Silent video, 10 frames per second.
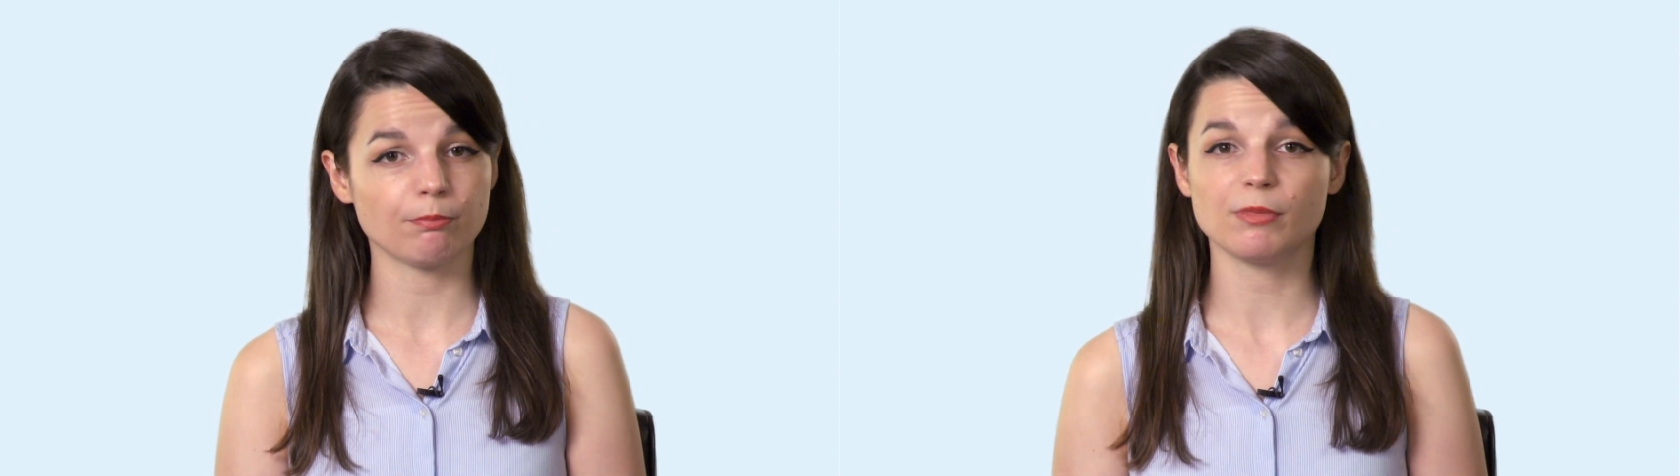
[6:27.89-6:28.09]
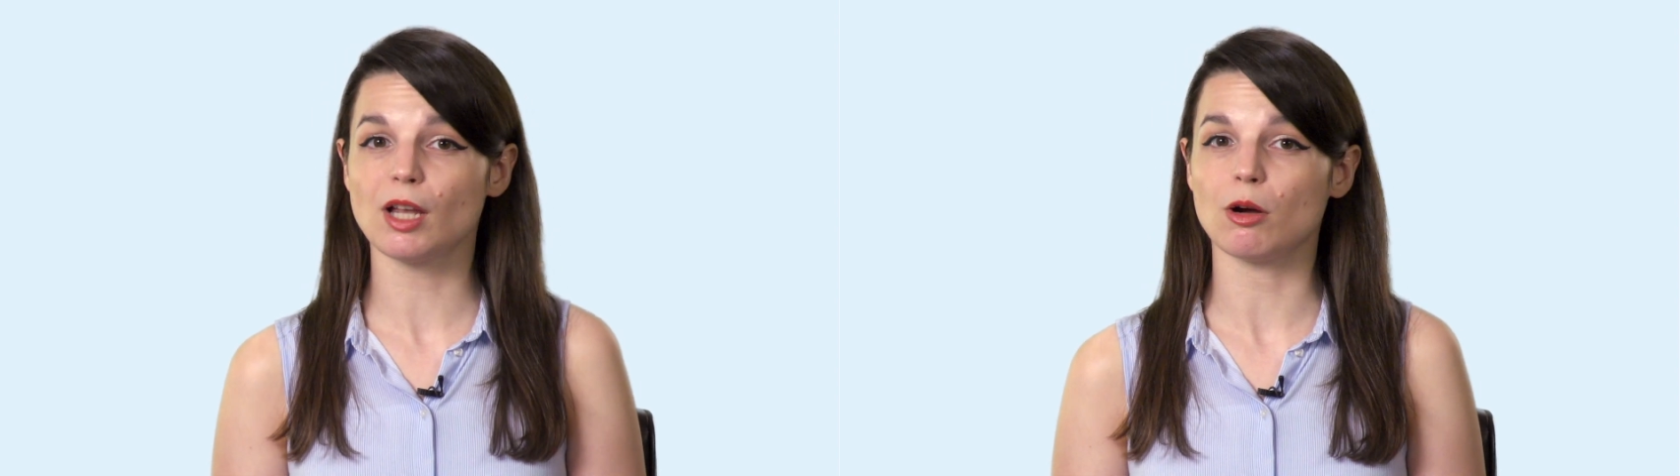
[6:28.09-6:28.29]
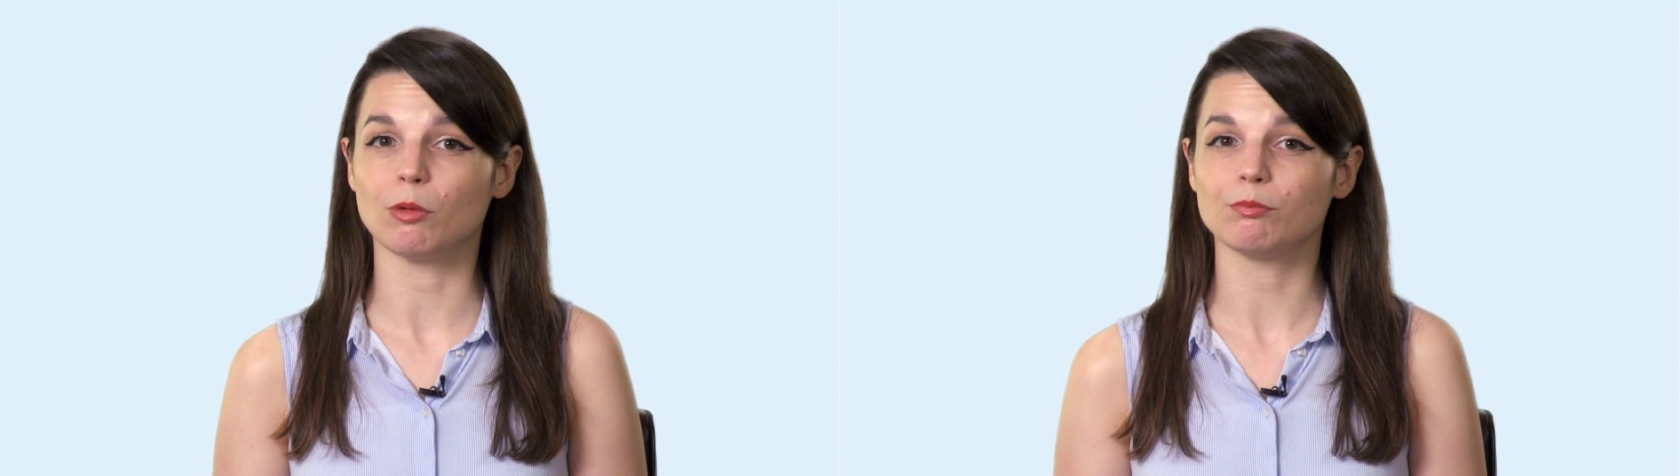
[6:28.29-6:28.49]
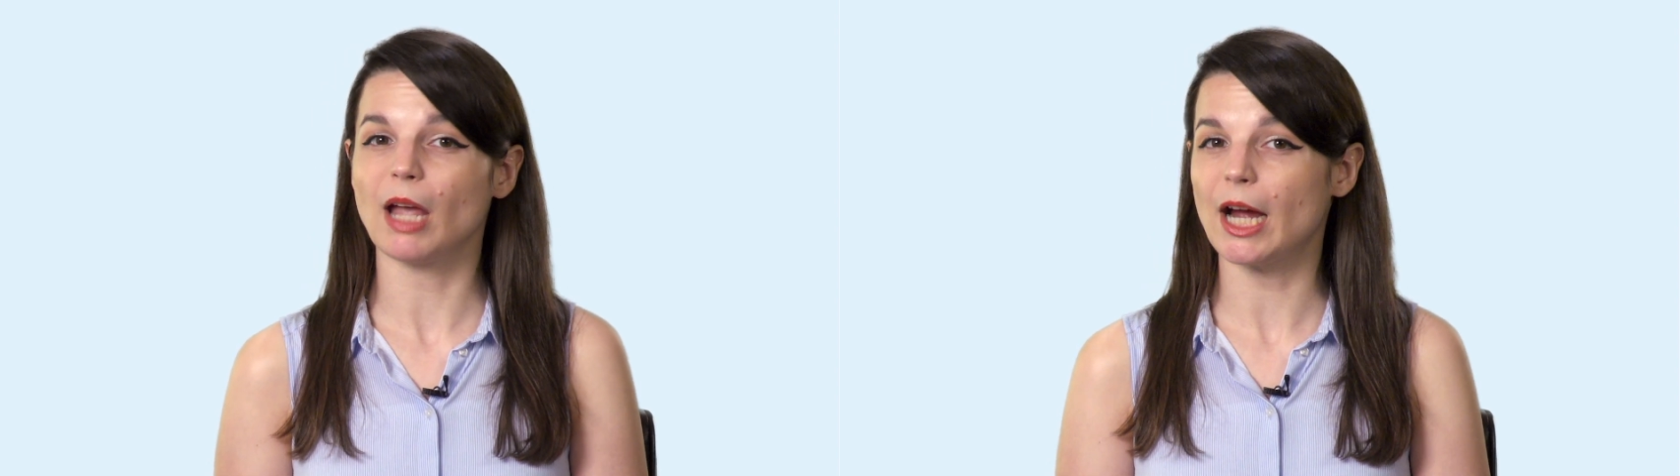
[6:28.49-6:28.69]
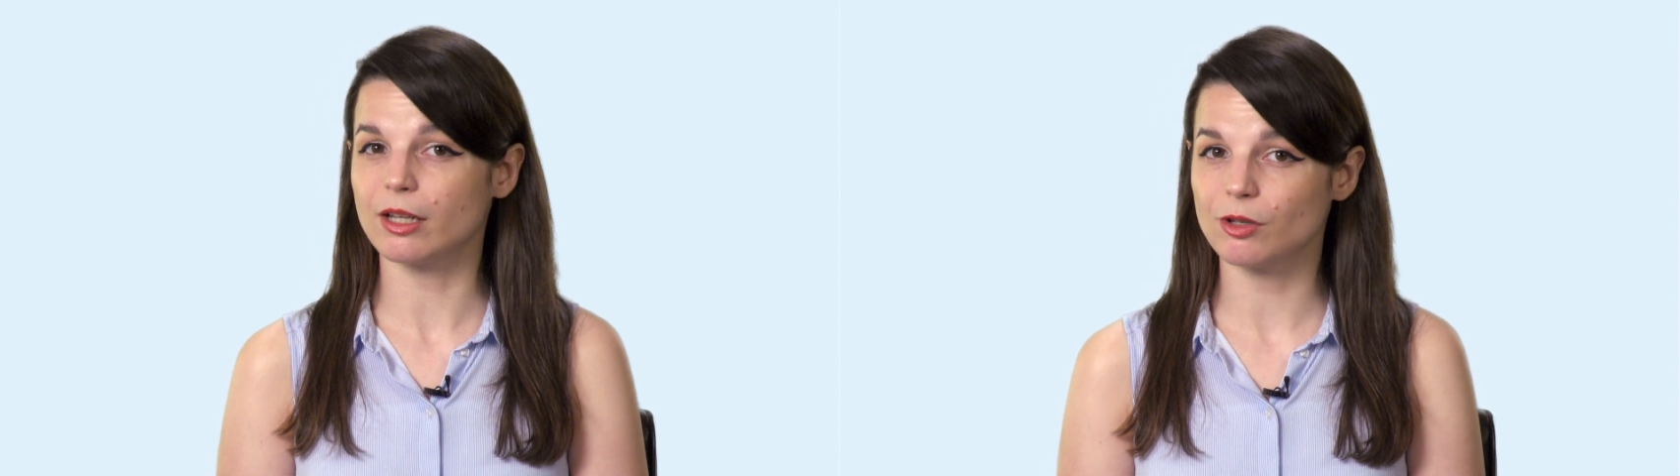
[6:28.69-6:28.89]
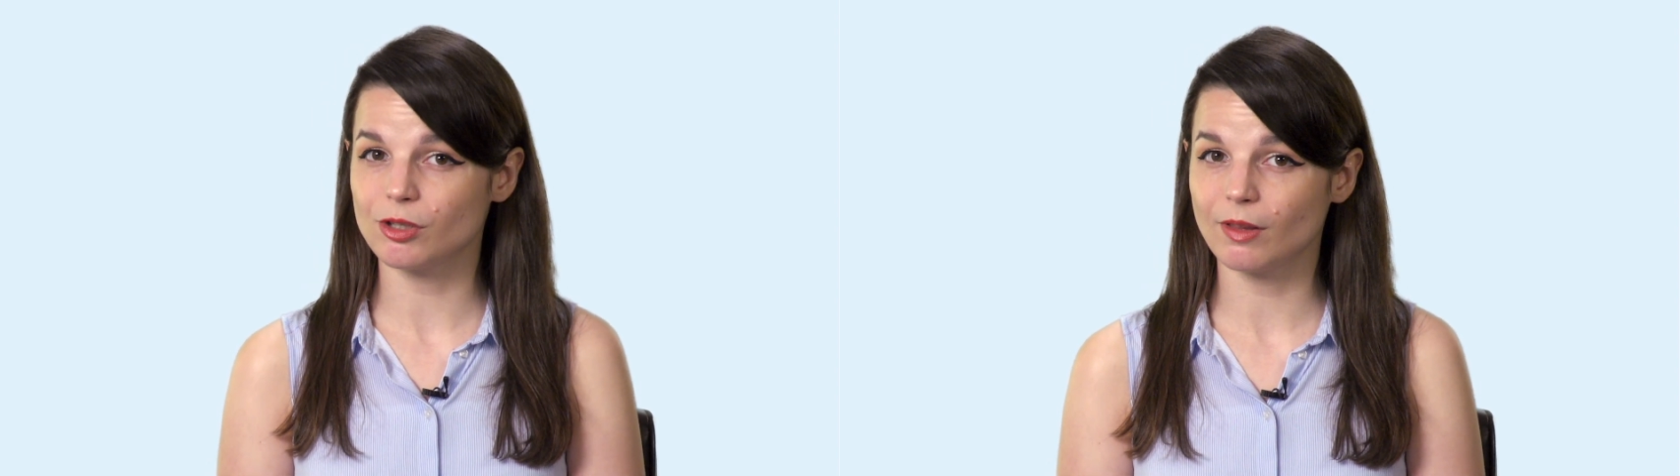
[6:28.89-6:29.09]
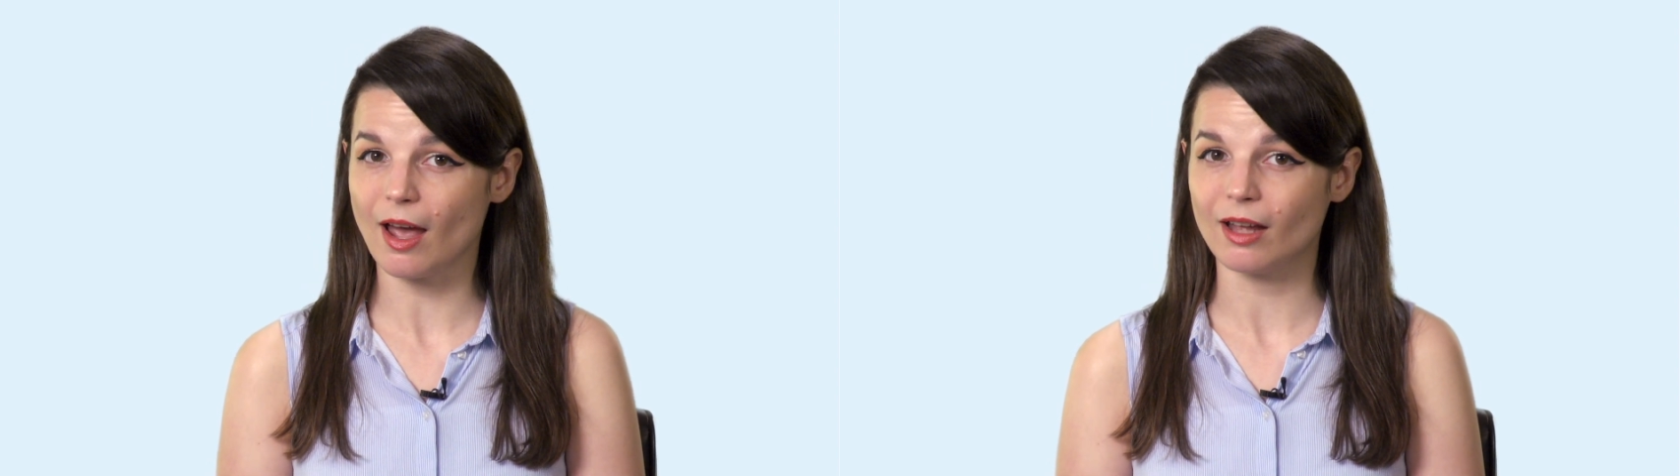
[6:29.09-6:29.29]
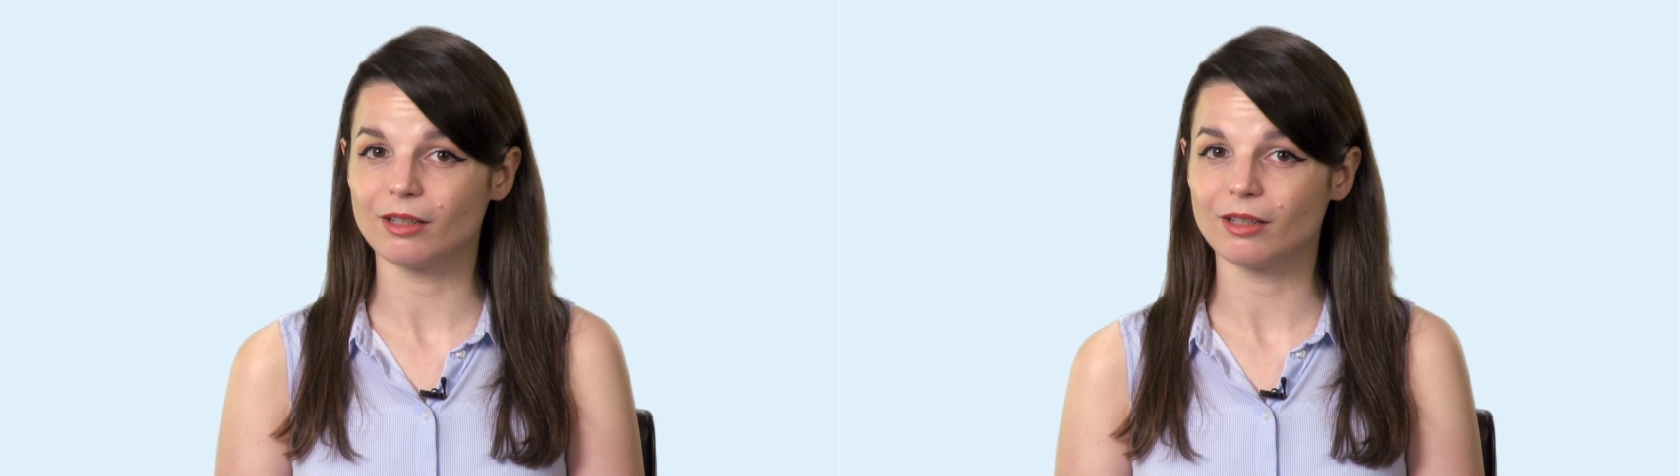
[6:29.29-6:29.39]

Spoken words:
So, how do you do that?